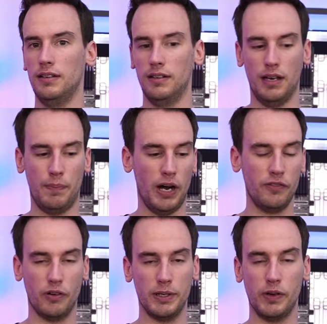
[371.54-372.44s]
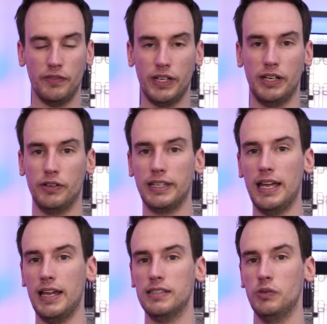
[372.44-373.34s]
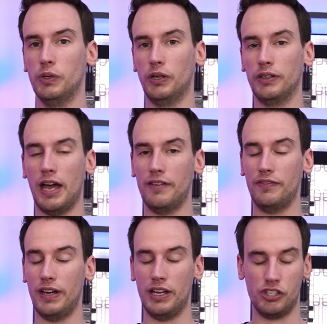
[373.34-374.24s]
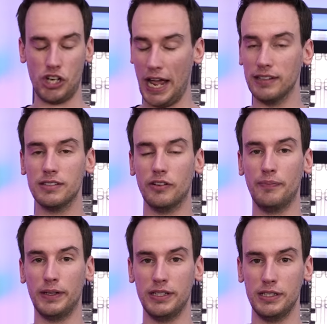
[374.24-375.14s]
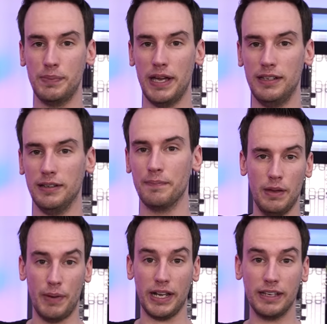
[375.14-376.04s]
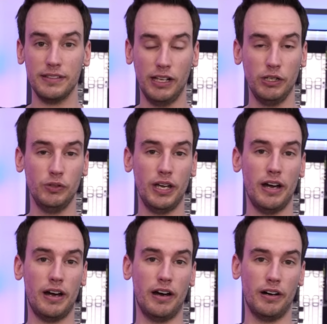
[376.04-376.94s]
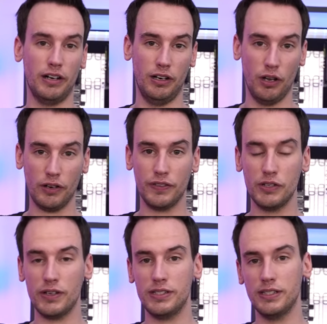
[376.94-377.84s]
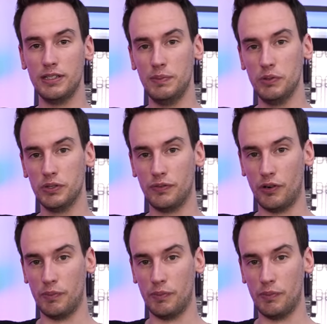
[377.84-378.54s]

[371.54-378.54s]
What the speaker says: apart from a 12900KS, you will not have a chance of participating. But I can tell you there are a lot of interesting CPUs for